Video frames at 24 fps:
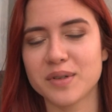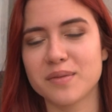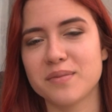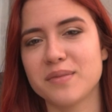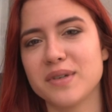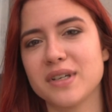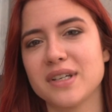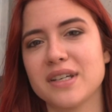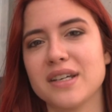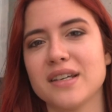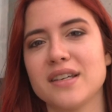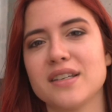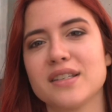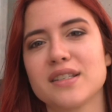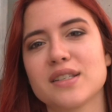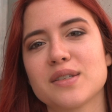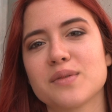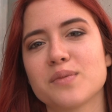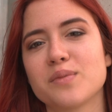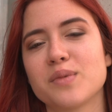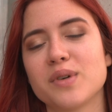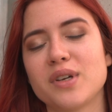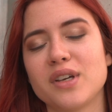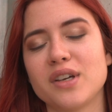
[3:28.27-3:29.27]

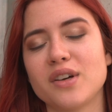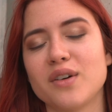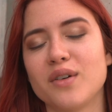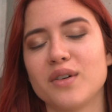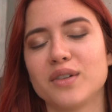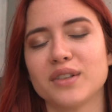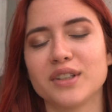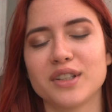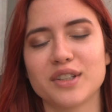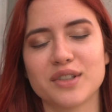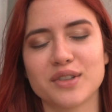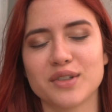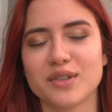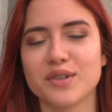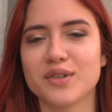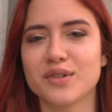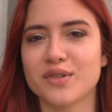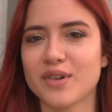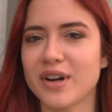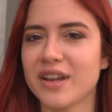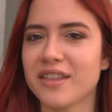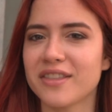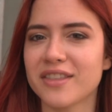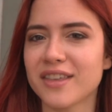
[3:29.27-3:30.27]
because we only do
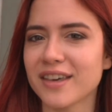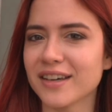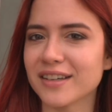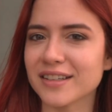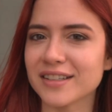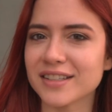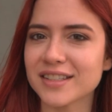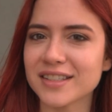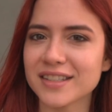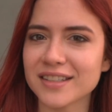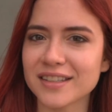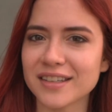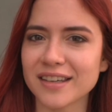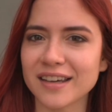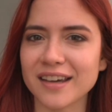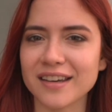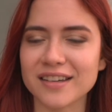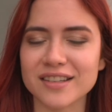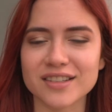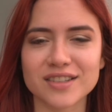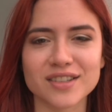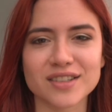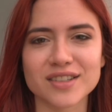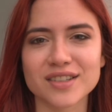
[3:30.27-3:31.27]
great things,
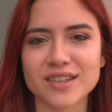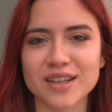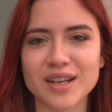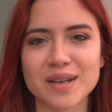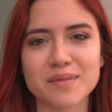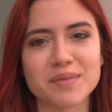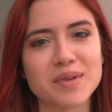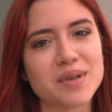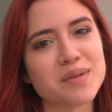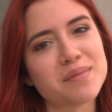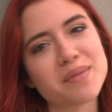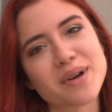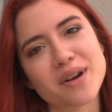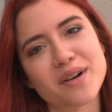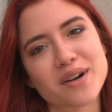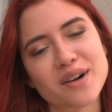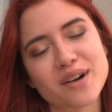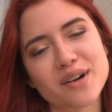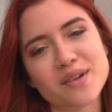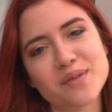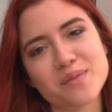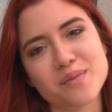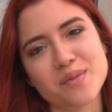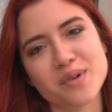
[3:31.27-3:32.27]
and it's just gonna be
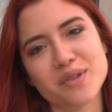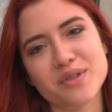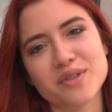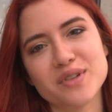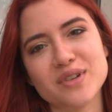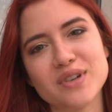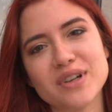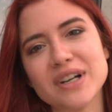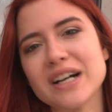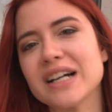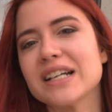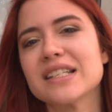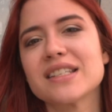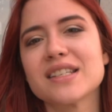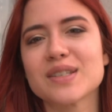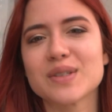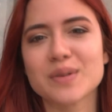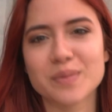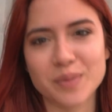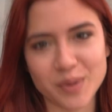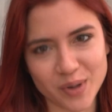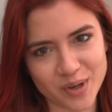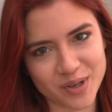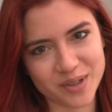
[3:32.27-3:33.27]
better with you guys'
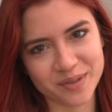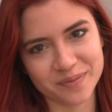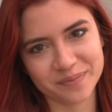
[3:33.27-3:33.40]
support.